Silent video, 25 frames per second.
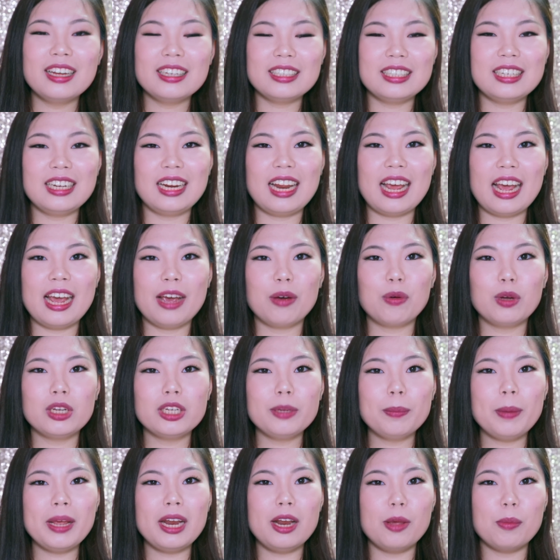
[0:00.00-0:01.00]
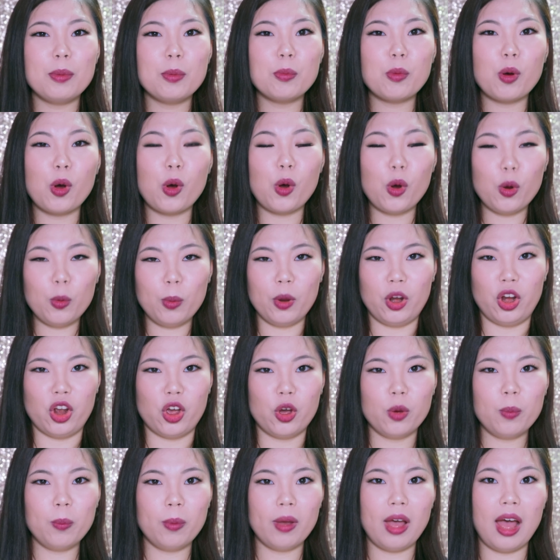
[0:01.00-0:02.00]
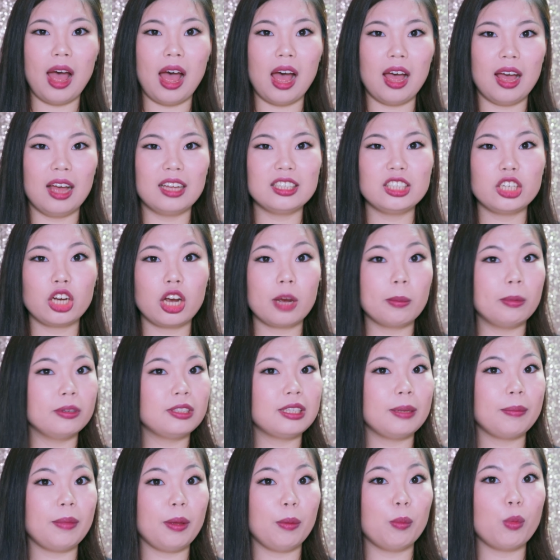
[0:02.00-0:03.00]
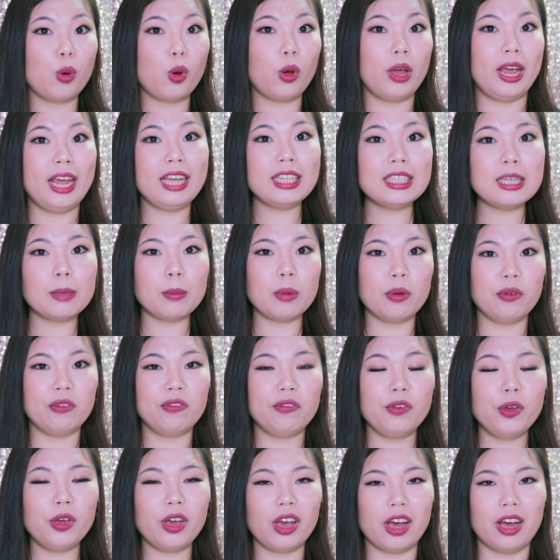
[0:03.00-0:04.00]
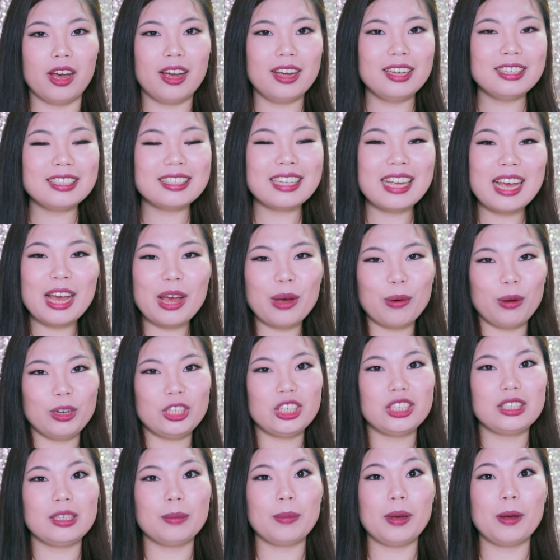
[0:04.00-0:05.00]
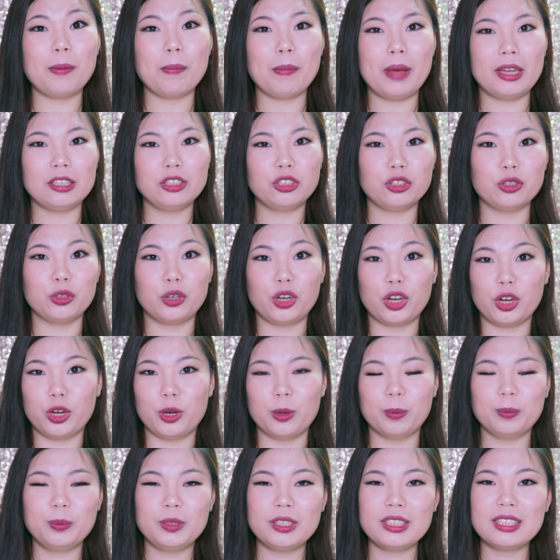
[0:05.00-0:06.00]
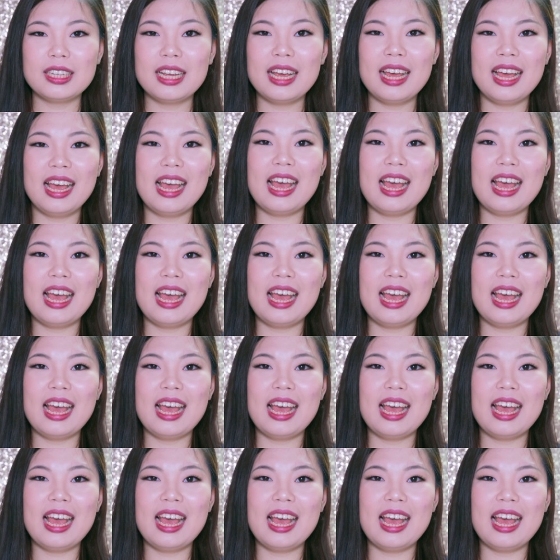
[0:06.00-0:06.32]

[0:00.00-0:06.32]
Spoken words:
Today I want to be a little bit more open up and talk about something more intimate with you guys, which is about menstrual cups.